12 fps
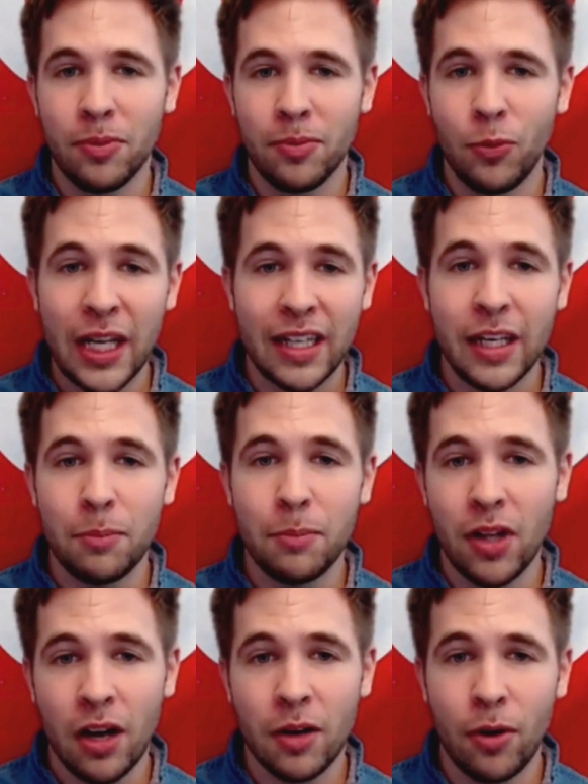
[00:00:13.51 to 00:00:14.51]
weekly
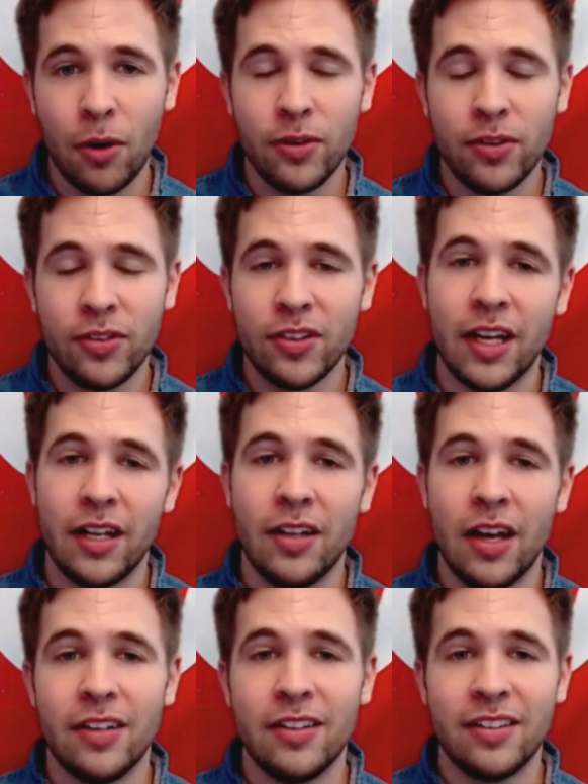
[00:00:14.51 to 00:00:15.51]
blog posts
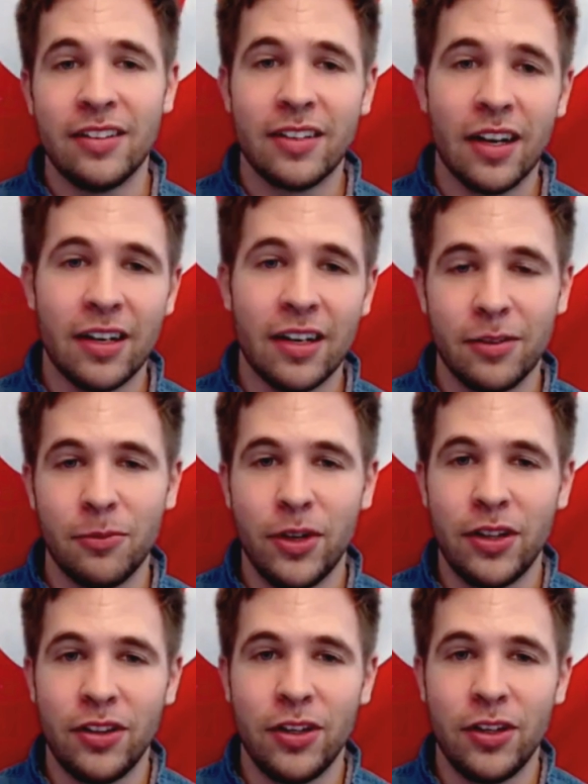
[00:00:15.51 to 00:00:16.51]
and discuss them
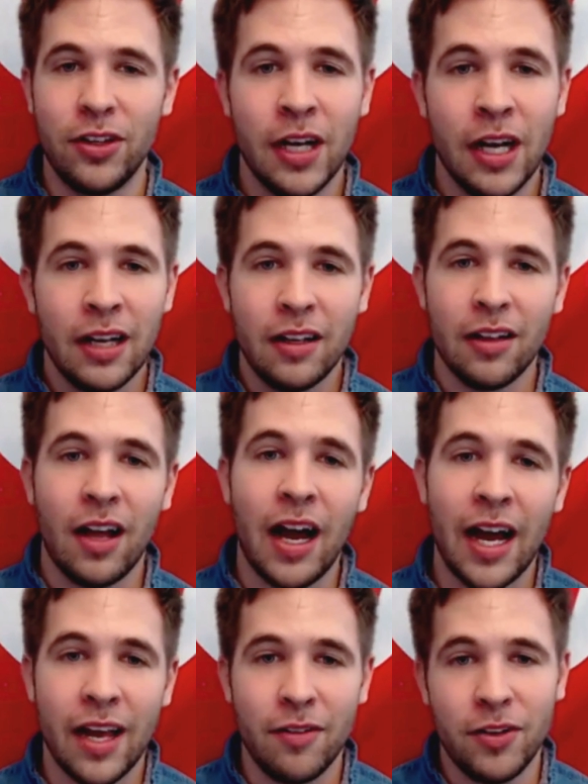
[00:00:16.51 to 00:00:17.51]
with you
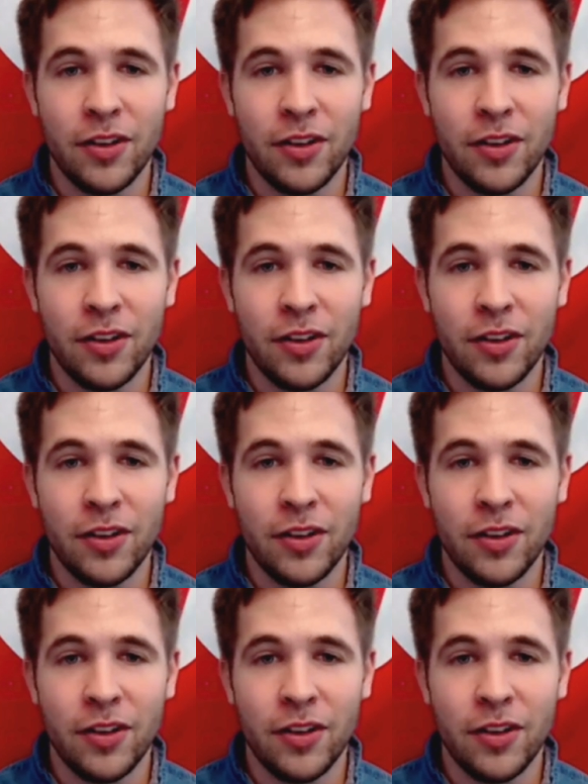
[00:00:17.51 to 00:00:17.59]
live.